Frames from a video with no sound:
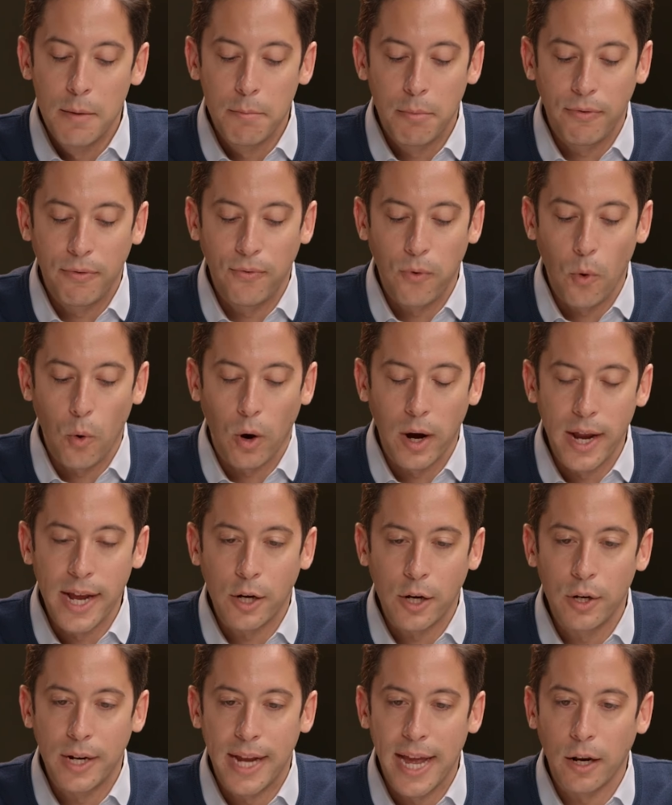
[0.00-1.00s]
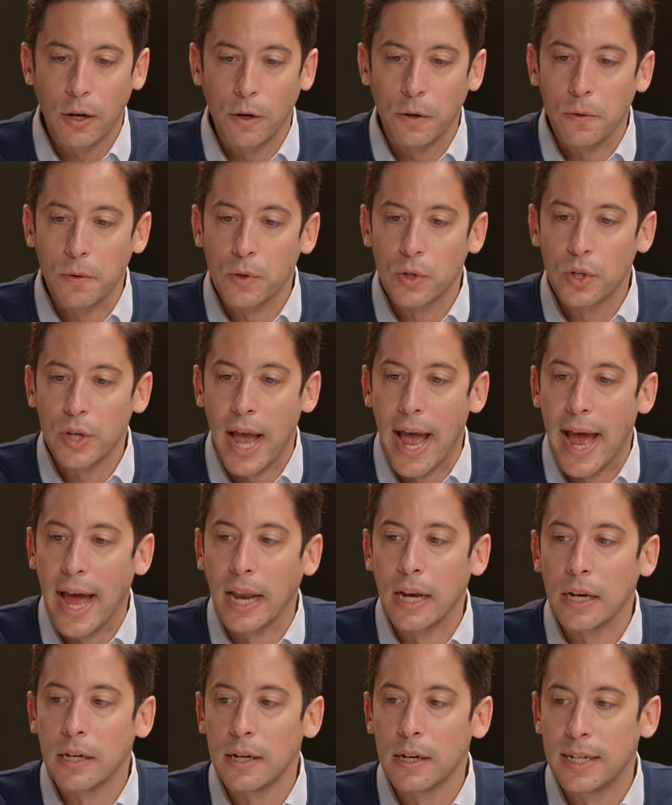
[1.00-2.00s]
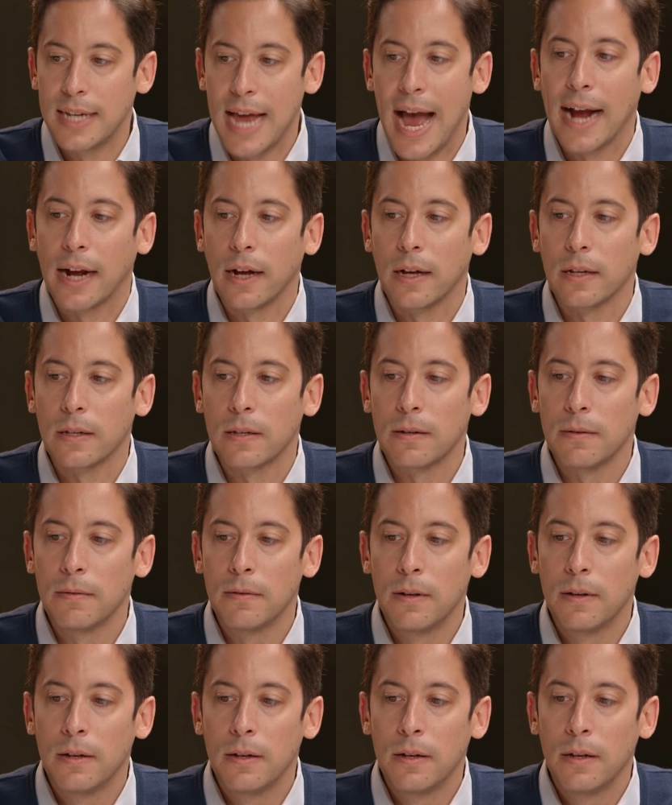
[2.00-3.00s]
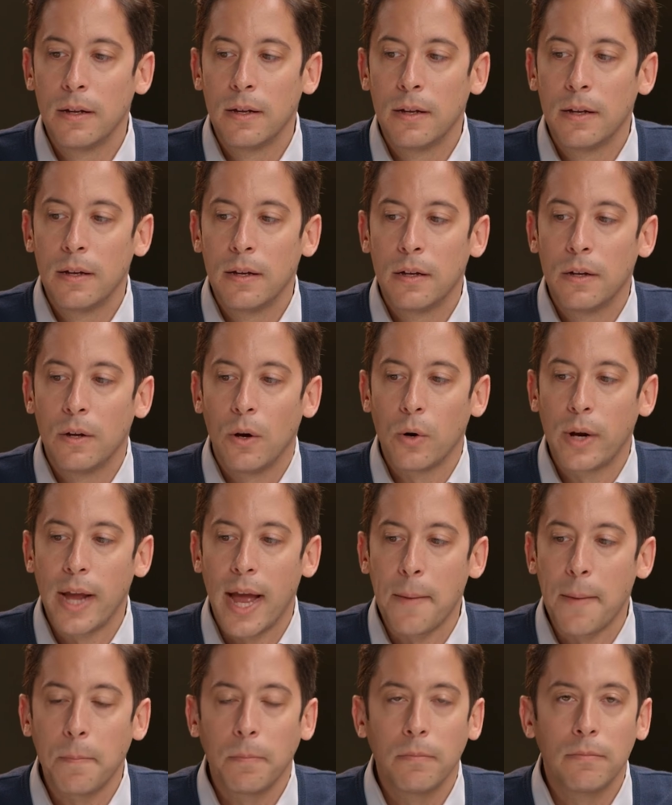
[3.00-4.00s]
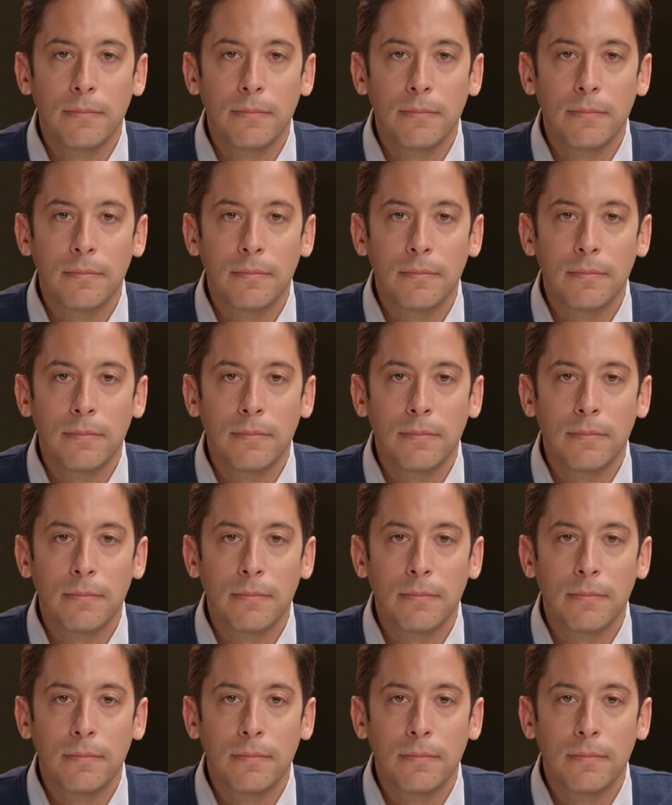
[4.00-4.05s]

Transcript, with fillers: before it could get loose and attack us. Okay.